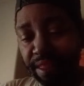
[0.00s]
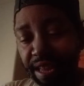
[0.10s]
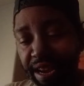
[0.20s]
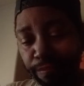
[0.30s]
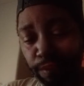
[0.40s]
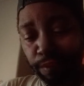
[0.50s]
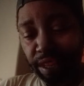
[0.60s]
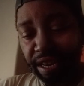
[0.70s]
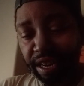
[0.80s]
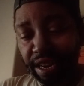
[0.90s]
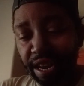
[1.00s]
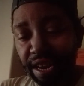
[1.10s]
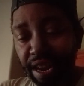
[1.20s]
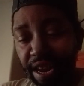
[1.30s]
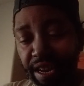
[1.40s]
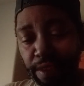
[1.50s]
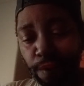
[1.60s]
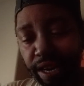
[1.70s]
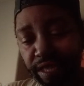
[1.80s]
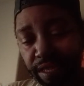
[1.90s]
not related in any way,